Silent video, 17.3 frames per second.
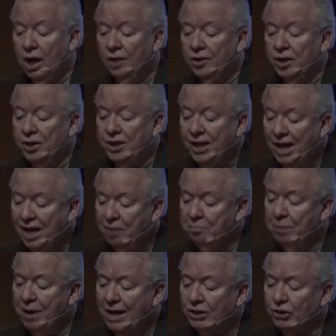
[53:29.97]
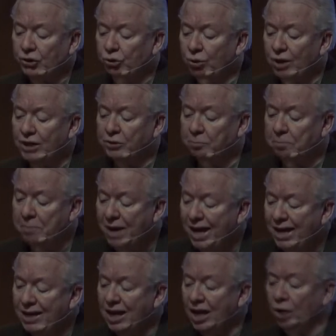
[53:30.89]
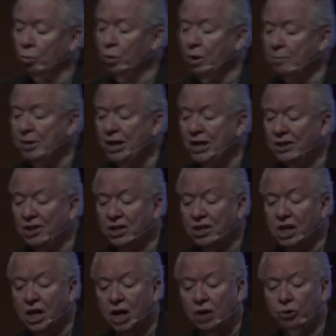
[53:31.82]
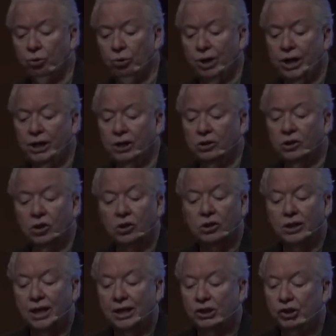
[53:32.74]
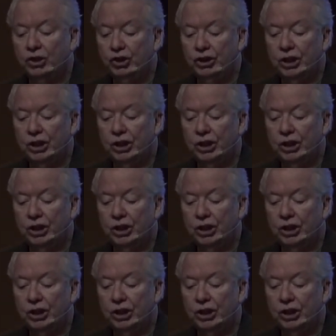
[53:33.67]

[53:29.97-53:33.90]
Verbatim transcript: The 10 best dressed men and women in the country look like,